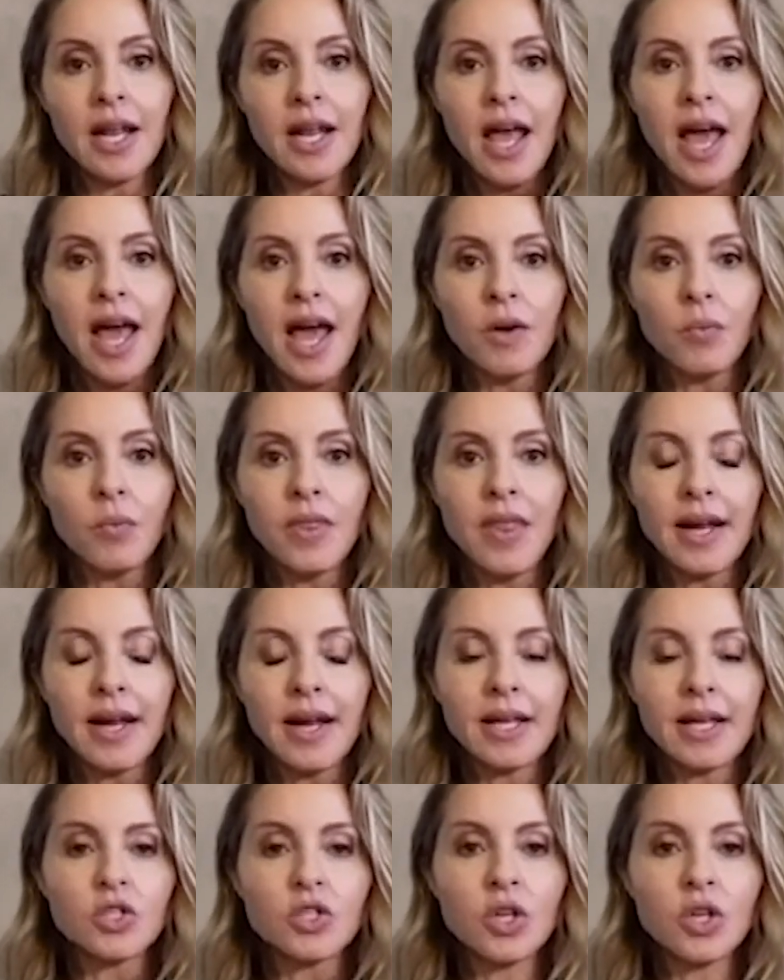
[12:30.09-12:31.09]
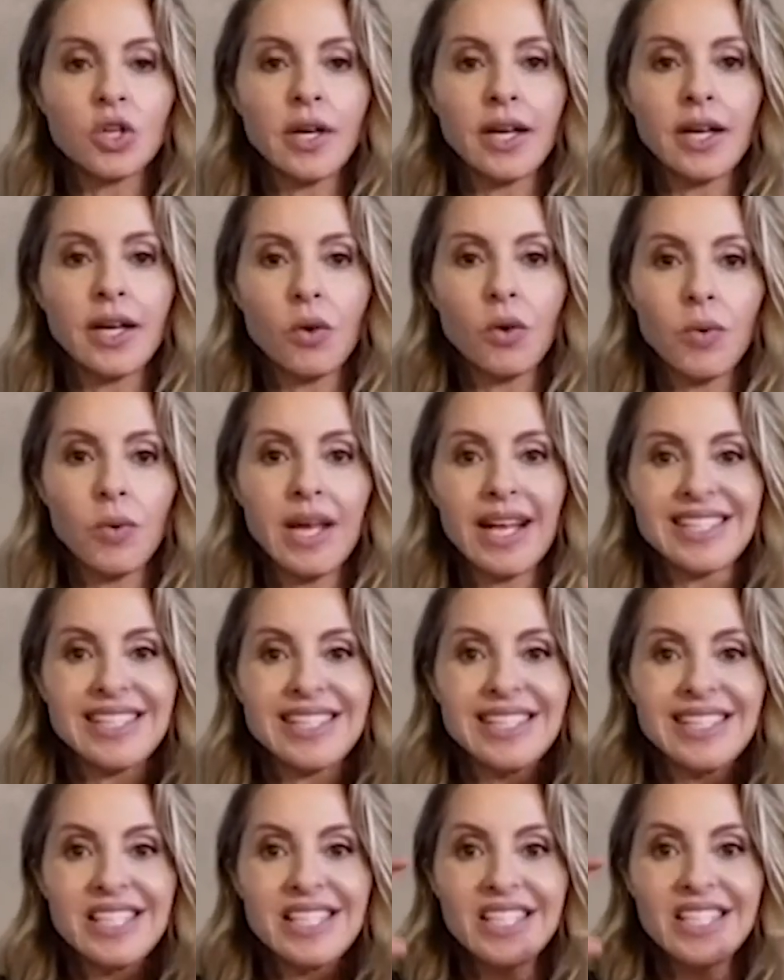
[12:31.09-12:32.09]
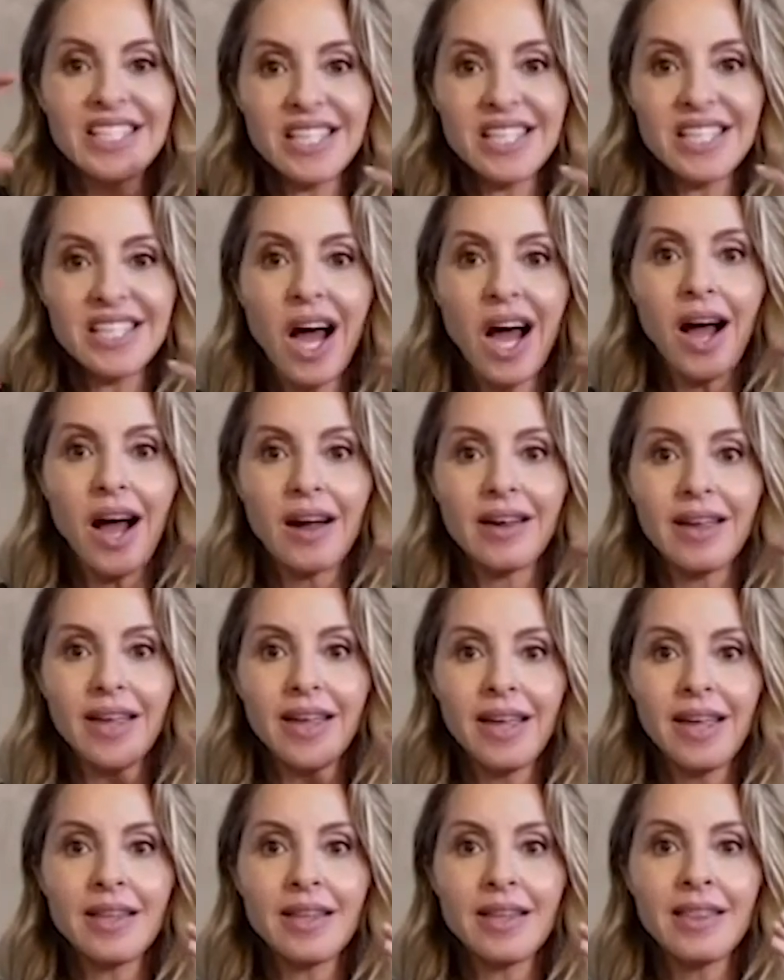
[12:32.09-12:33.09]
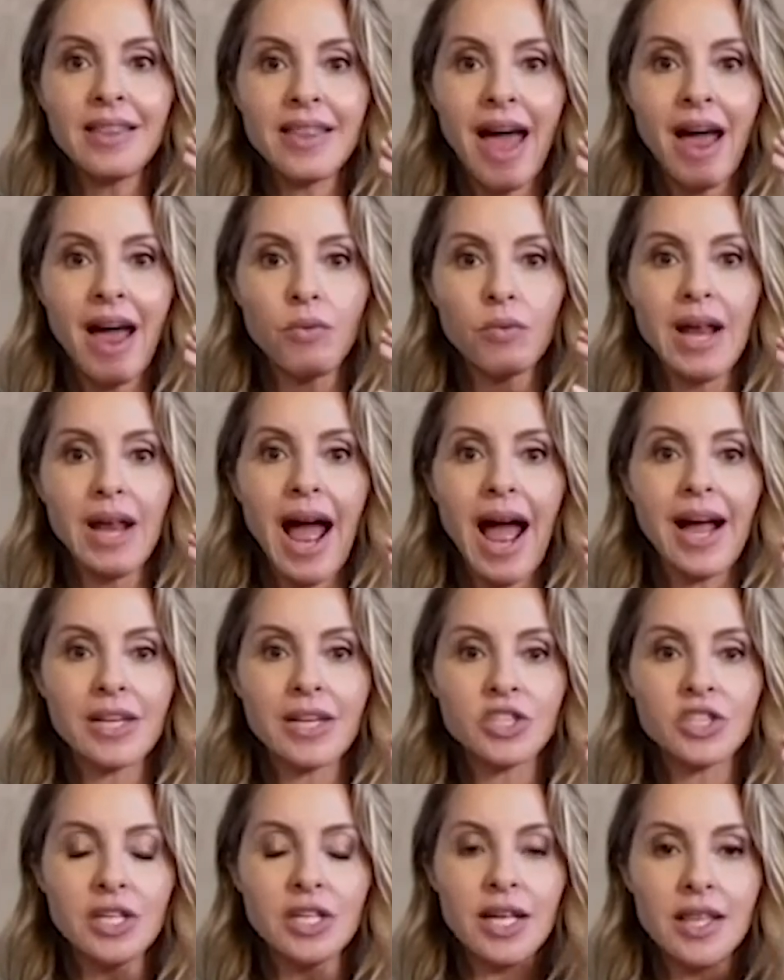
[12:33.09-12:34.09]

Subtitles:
And when that gets truncated, we get stuck in that reaction,